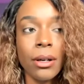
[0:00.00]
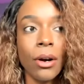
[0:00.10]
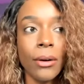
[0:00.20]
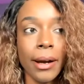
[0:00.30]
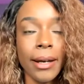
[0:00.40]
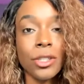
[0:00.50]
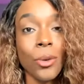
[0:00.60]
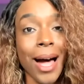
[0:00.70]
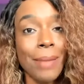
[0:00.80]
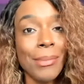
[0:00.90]
Okay, so
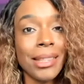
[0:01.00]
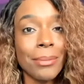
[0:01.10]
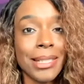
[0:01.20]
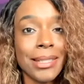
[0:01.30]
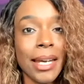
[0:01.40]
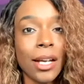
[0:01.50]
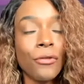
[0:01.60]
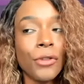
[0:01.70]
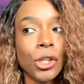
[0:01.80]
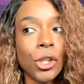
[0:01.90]
I made the mistake
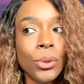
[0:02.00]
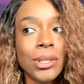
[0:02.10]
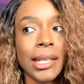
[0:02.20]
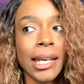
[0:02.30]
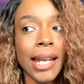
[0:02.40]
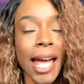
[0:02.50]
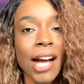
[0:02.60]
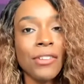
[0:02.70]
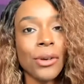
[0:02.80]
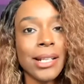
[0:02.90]
of using it
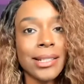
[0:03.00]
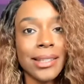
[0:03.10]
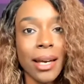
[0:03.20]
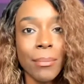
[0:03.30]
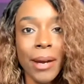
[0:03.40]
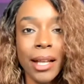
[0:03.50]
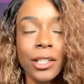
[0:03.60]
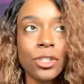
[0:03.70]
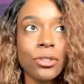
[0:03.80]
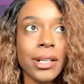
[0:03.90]
after I did that
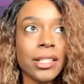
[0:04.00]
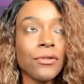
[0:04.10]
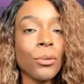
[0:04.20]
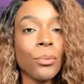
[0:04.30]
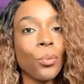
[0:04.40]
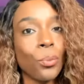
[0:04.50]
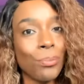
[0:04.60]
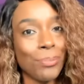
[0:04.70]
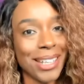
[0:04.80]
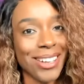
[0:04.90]
balance transfer
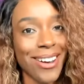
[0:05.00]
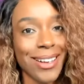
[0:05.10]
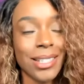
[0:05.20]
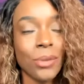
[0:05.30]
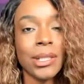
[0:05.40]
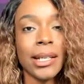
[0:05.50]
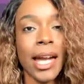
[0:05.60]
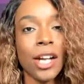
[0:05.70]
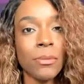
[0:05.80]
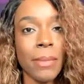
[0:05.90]
because it was a
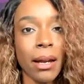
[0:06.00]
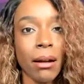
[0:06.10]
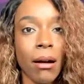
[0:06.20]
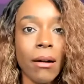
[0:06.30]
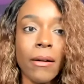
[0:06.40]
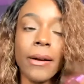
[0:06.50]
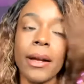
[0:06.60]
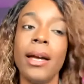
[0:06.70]
cashback card.